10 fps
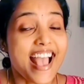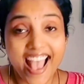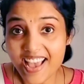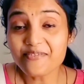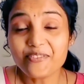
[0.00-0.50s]

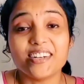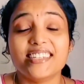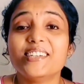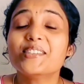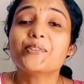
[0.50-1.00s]
And for
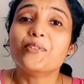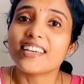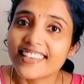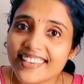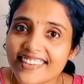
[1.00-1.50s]
others who are
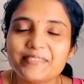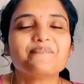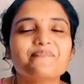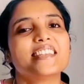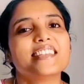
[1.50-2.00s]
here,
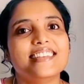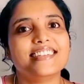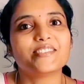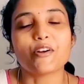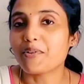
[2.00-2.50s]
the
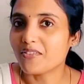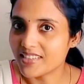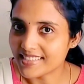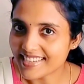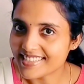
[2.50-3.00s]
topic of
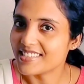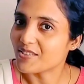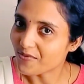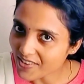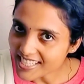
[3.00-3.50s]
discussion is
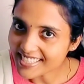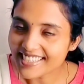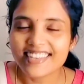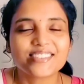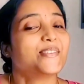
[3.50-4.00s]
fish.
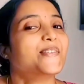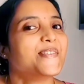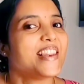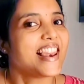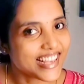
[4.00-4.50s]
So
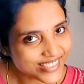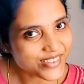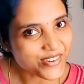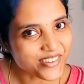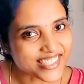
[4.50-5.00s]
let's
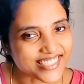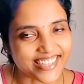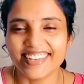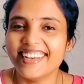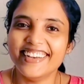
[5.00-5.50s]
go fishing.
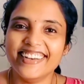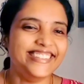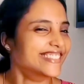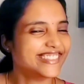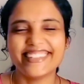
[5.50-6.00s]

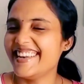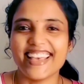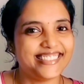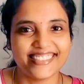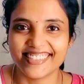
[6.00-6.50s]

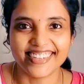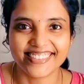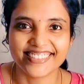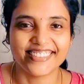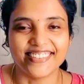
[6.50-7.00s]
Let's start,
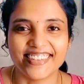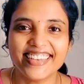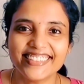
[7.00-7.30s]
okay?